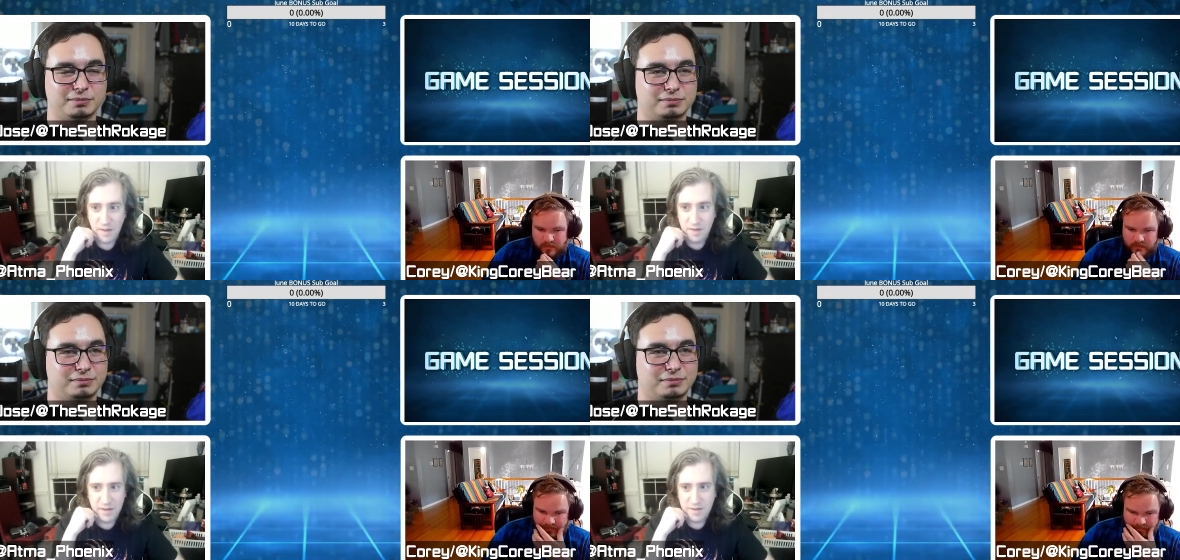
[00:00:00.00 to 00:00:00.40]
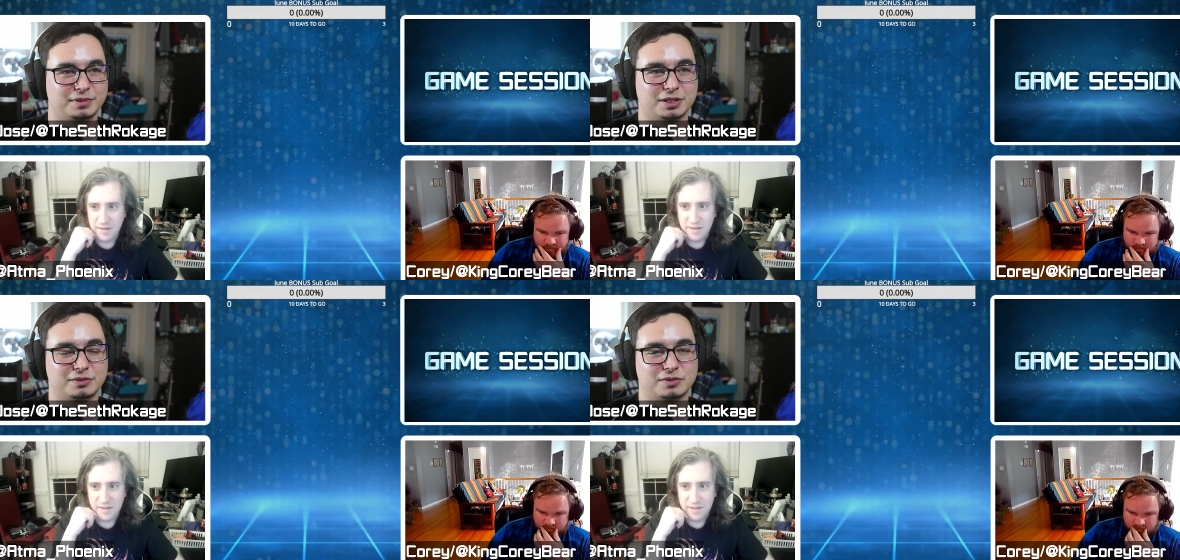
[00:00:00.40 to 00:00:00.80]
Speaker 1: mm-hmm.
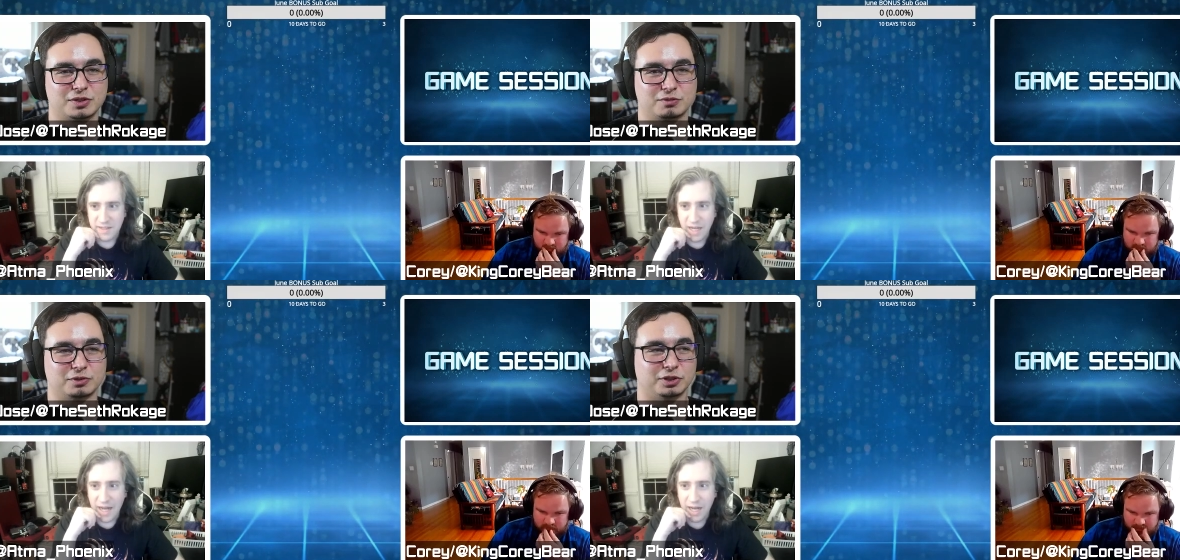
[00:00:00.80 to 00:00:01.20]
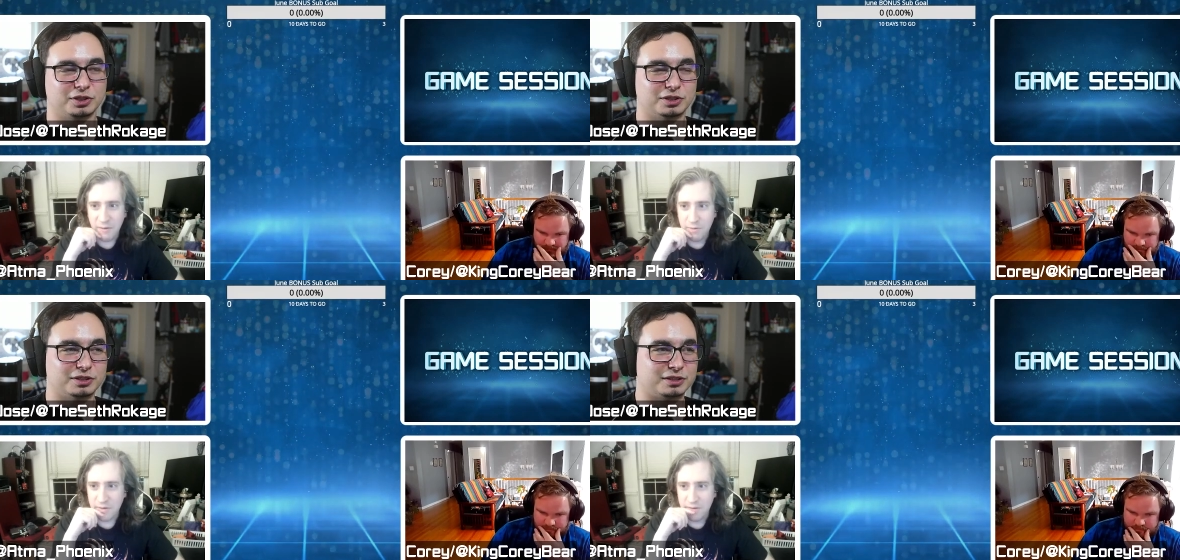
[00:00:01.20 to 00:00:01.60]
it, it's yeah,
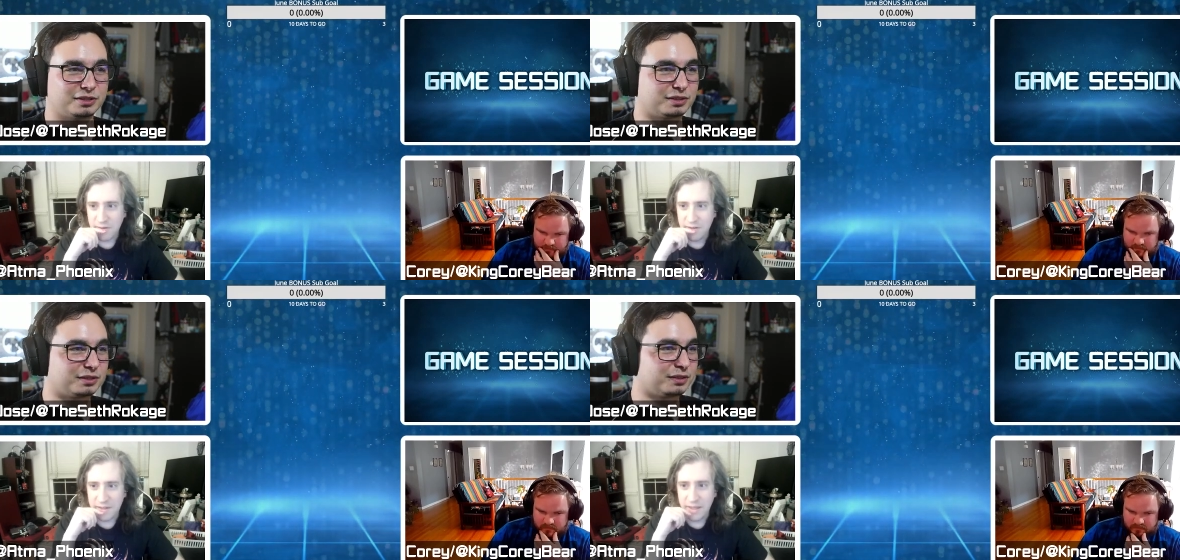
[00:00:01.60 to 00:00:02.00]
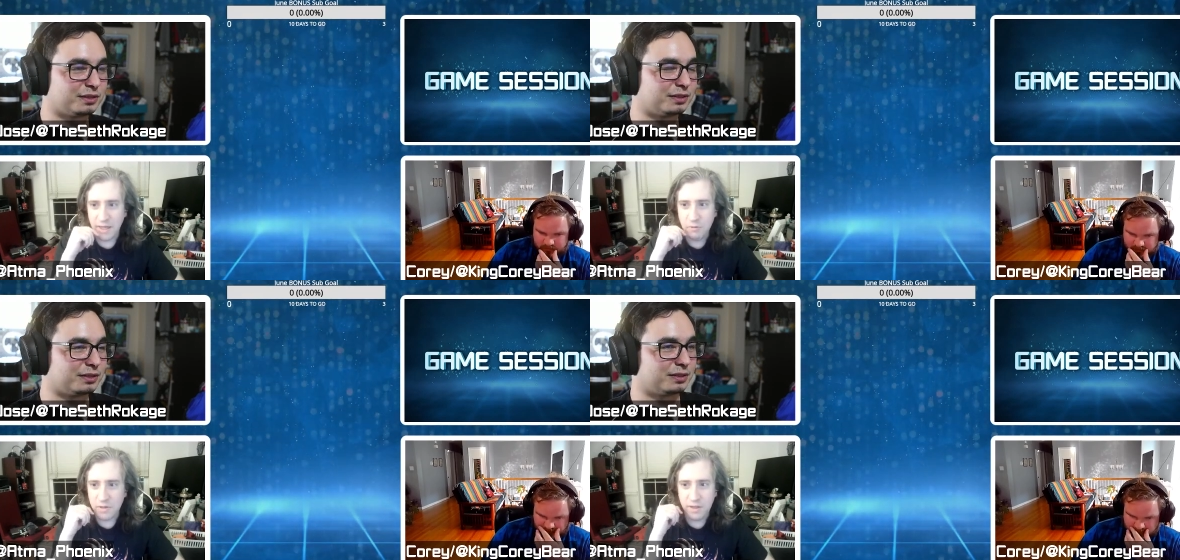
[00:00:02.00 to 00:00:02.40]
really good.
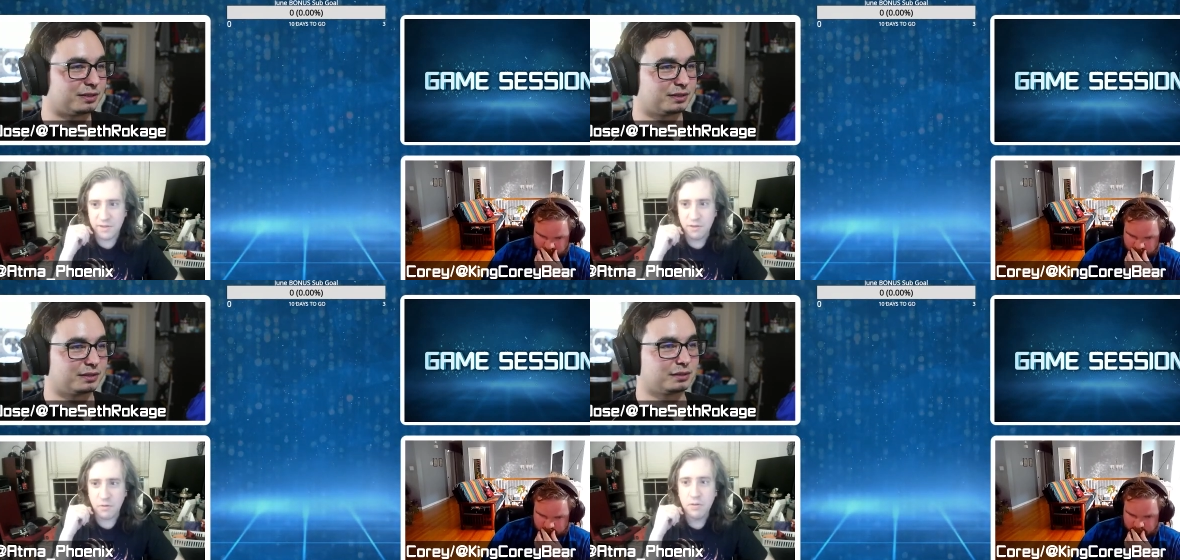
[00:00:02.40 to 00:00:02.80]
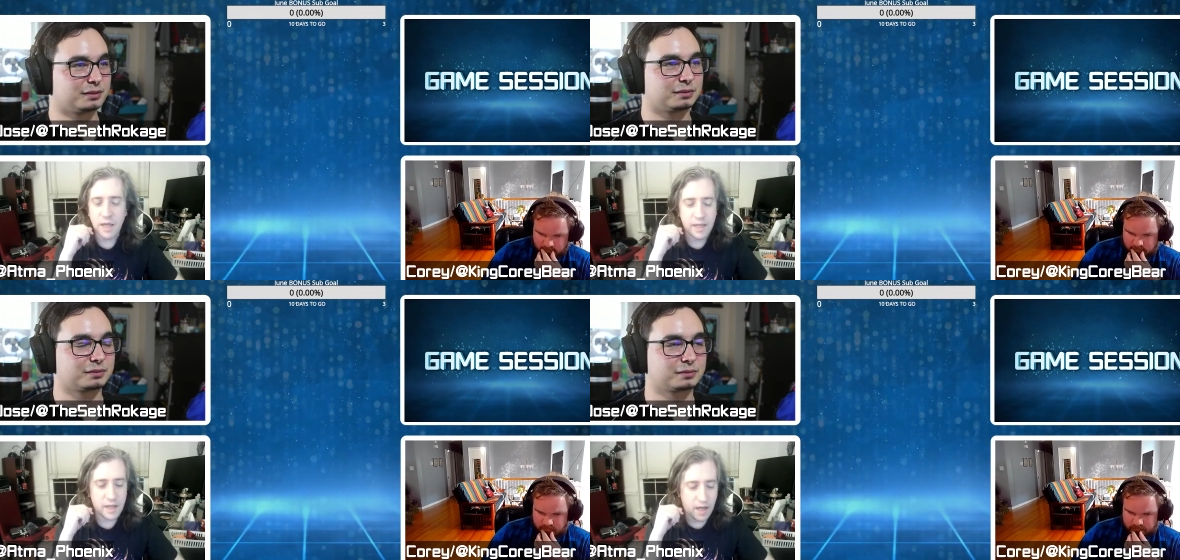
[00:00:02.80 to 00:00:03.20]
It, it's so
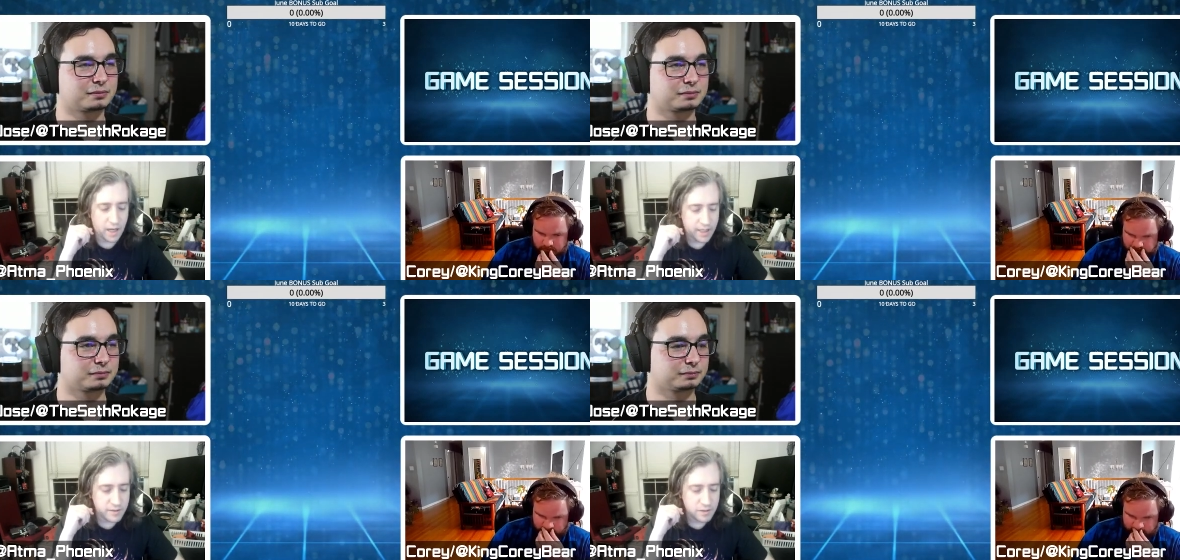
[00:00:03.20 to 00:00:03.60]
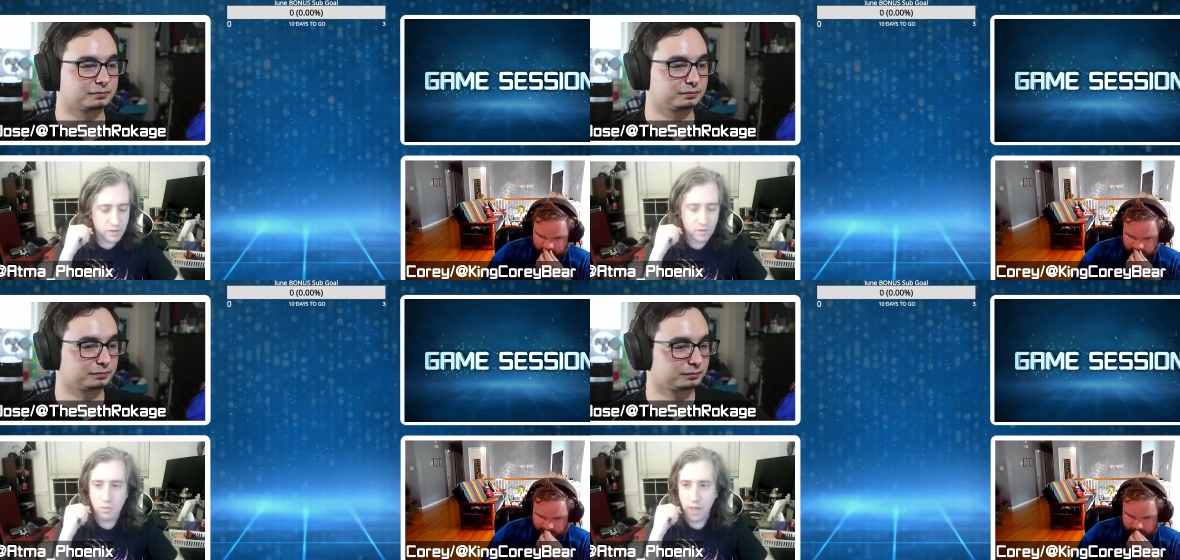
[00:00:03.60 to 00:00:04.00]
like I
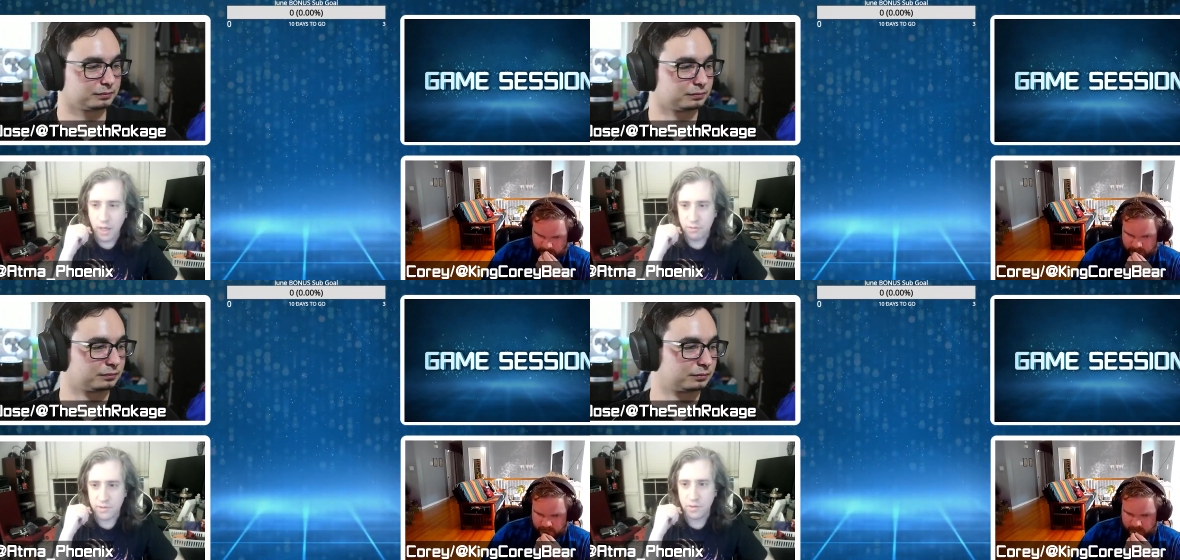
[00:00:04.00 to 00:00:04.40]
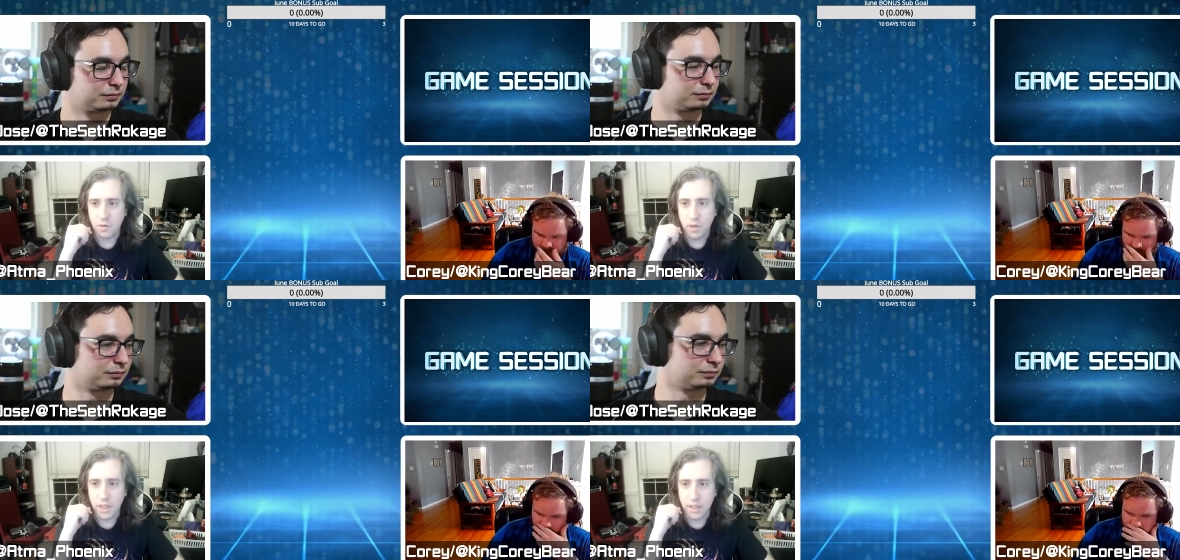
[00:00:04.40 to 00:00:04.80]
knew what I was
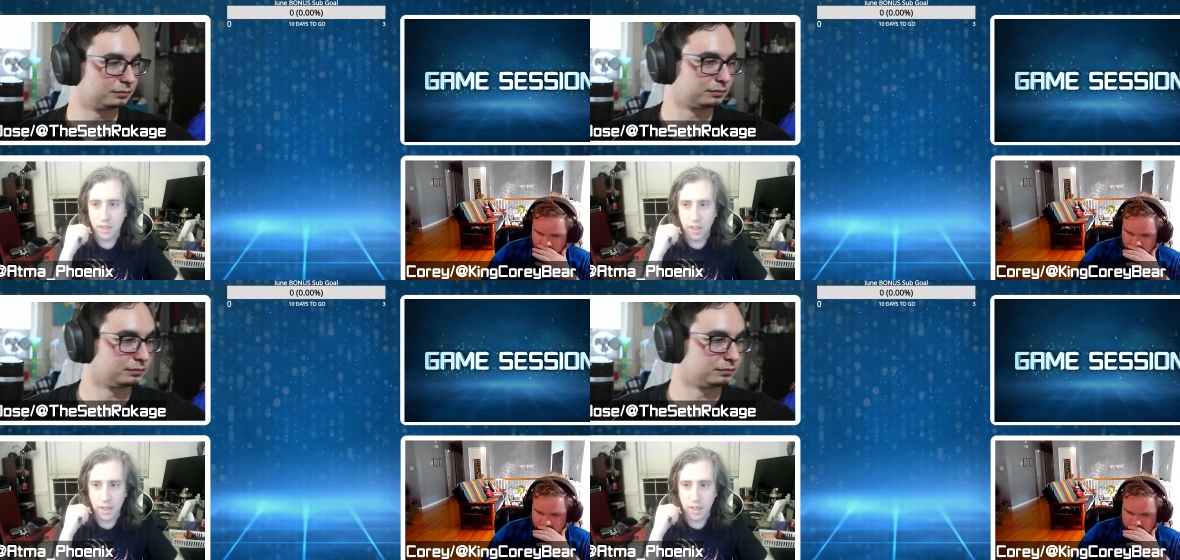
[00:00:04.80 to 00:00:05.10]
doing,